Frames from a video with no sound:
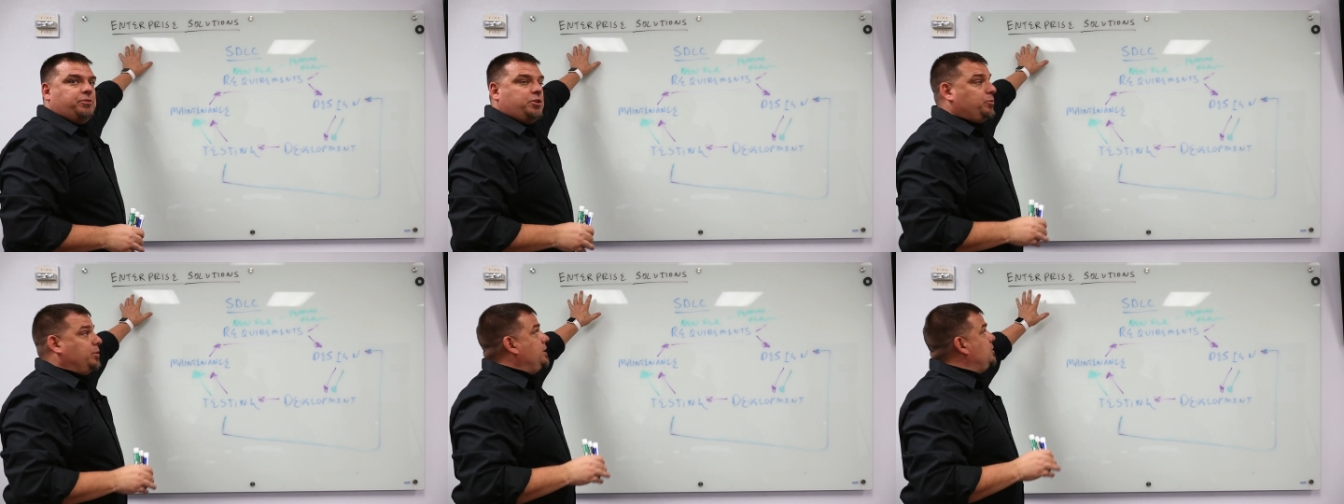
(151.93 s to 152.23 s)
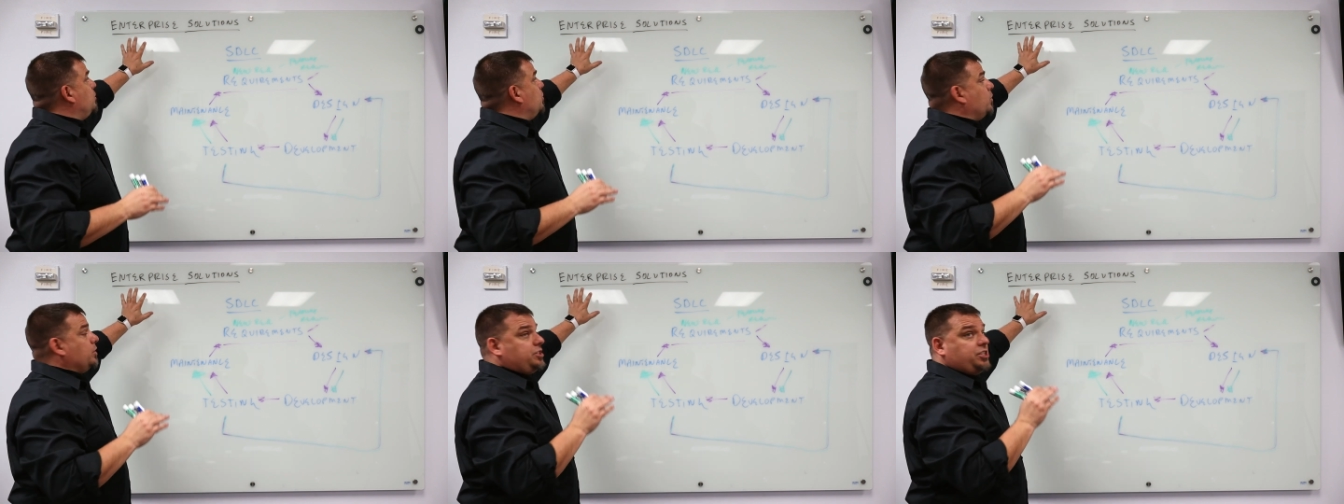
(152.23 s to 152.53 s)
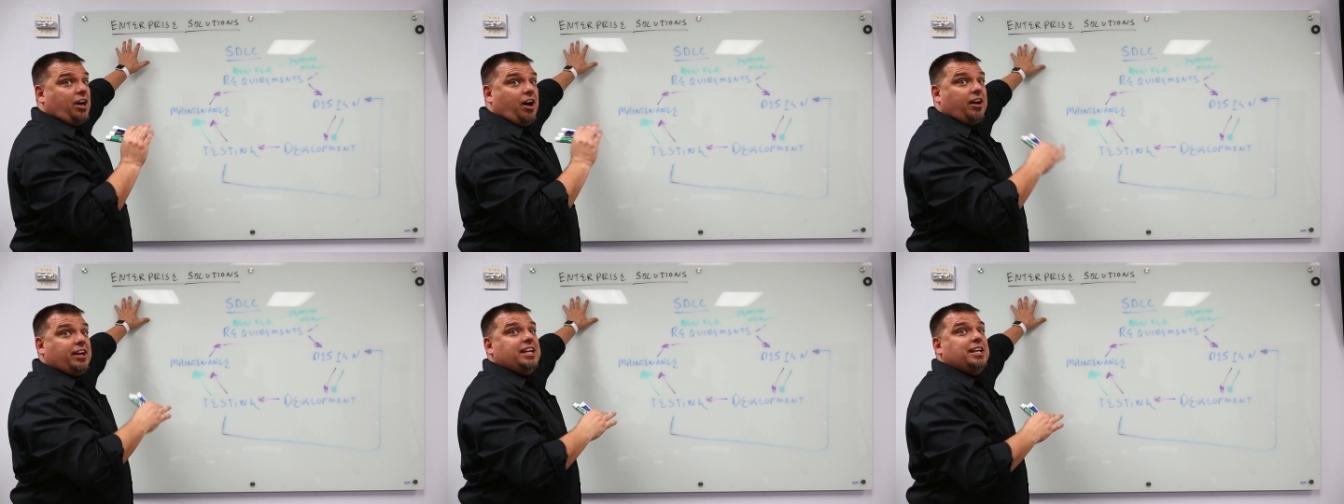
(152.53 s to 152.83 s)
The reason we're
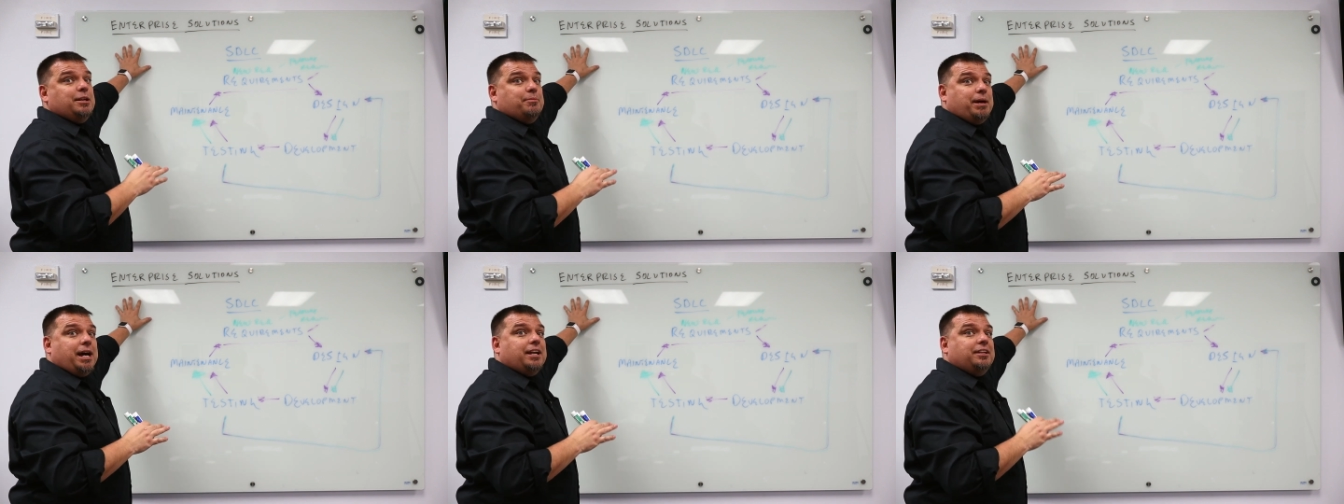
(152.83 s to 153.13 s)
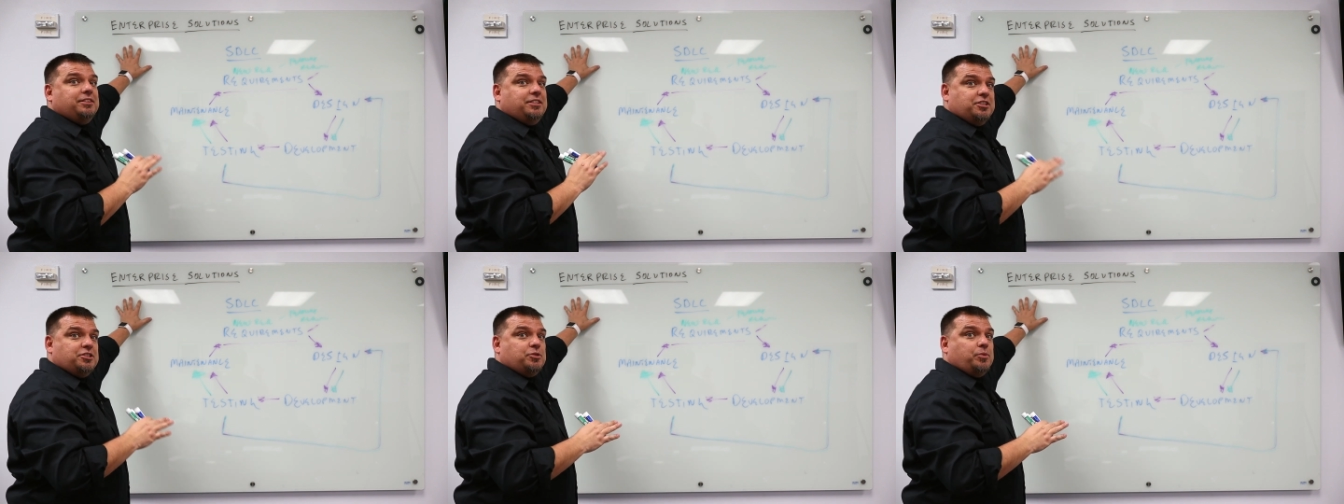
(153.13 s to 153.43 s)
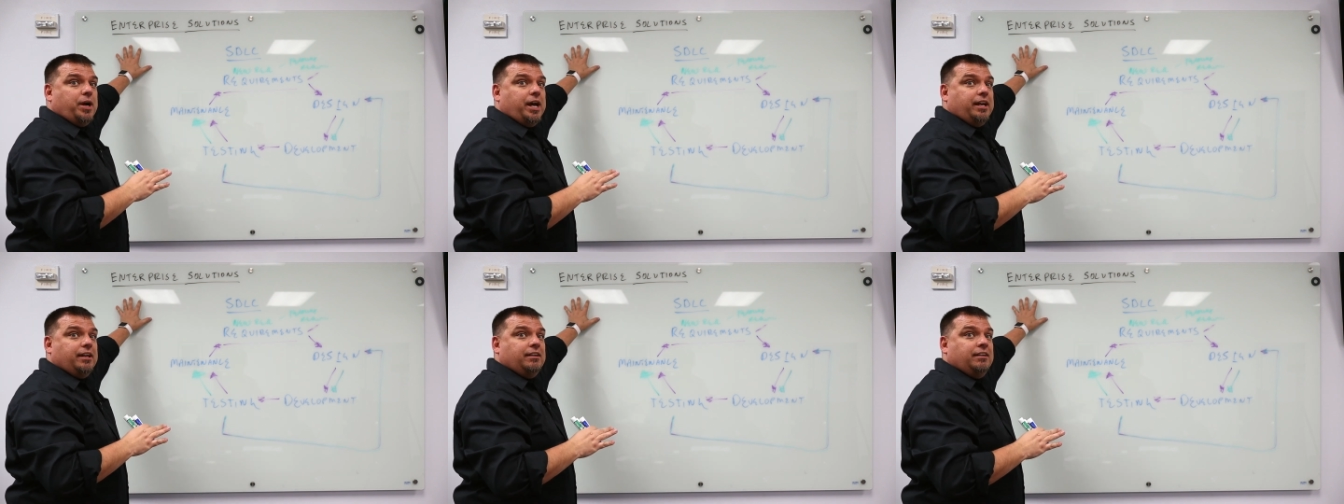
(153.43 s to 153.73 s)
talking about it this
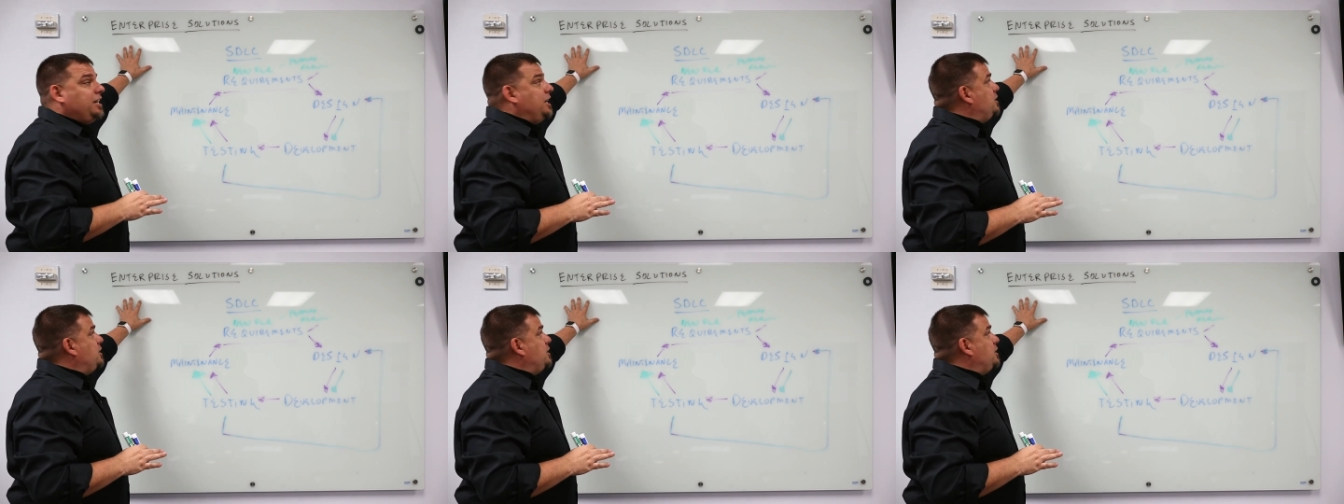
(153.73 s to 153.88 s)
way